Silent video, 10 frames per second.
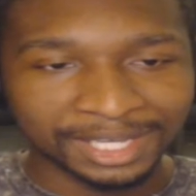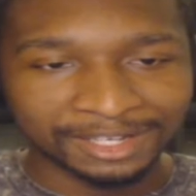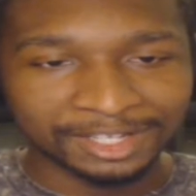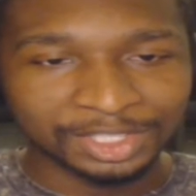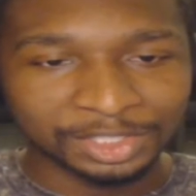
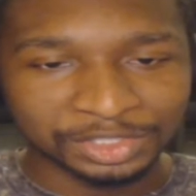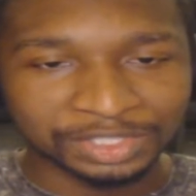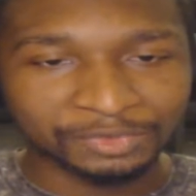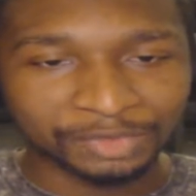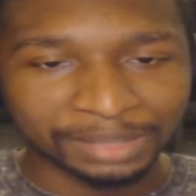accused
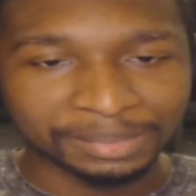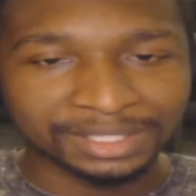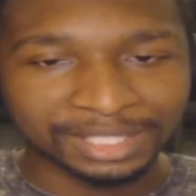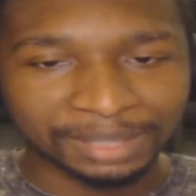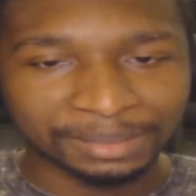of
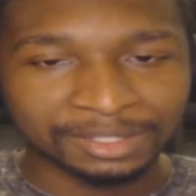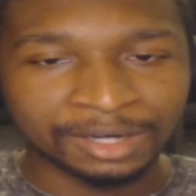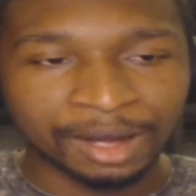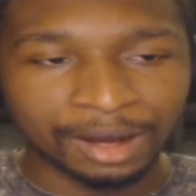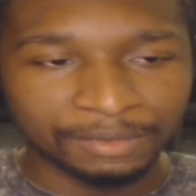raping neighbor
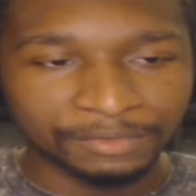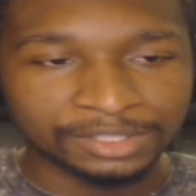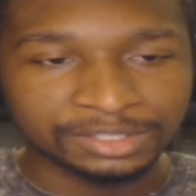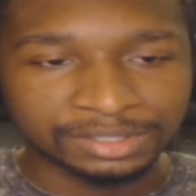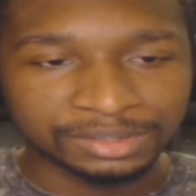offering
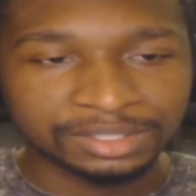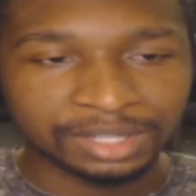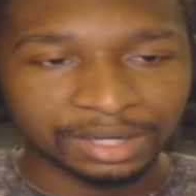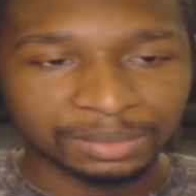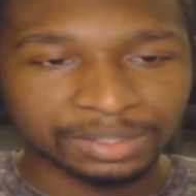to do
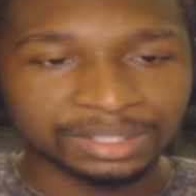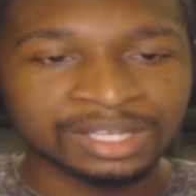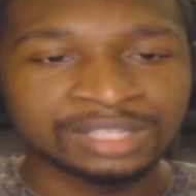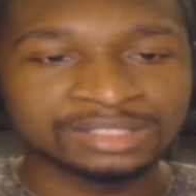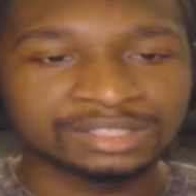yard work
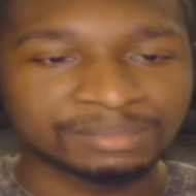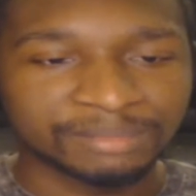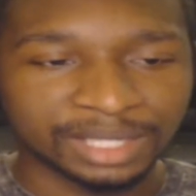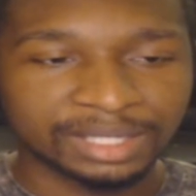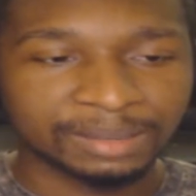to
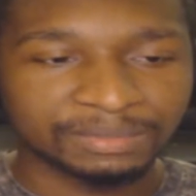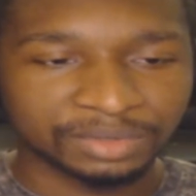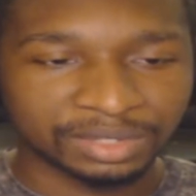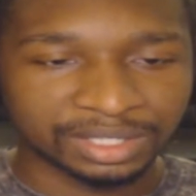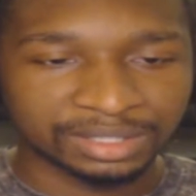make up for it.